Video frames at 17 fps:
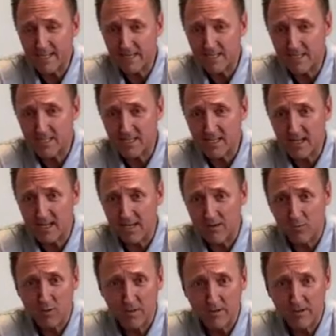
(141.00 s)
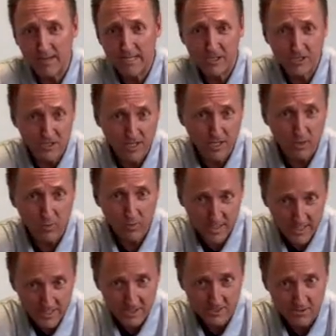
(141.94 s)
to decide whether he should go
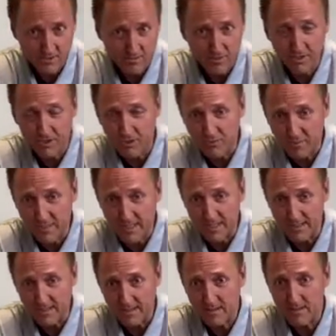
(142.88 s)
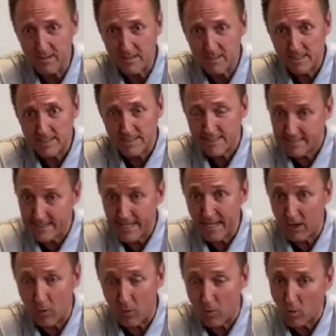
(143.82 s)
rescue the two men
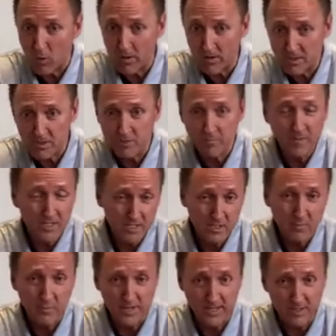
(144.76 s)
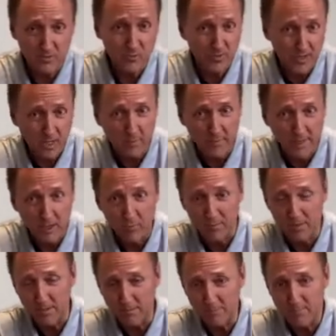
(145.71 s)
now or assume that someone else would come
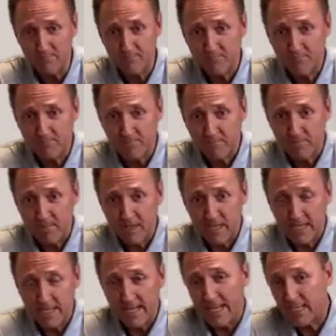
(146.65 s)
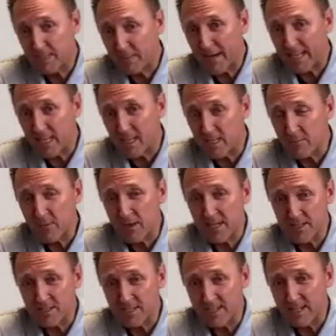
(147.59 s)
help them. Expecting someone
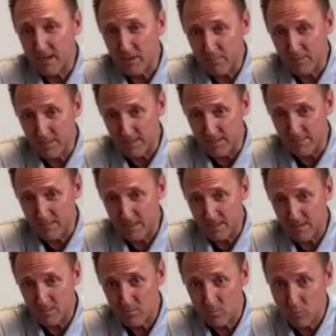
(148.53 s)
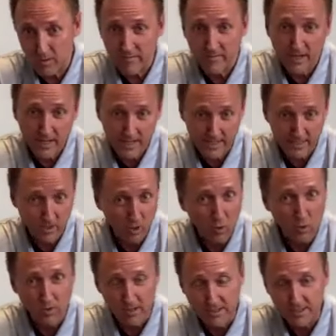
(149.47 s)
else to help them would have gotten
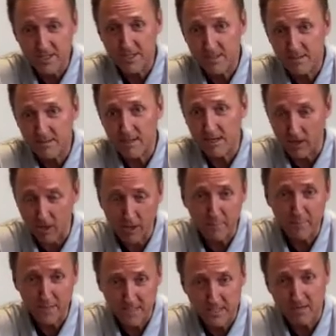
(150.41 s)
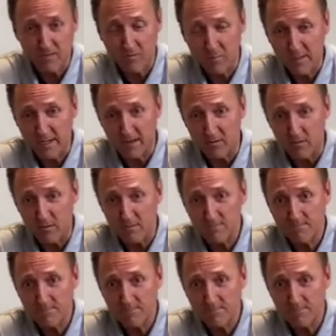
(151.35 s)
Lawrence an Olympic silver medal.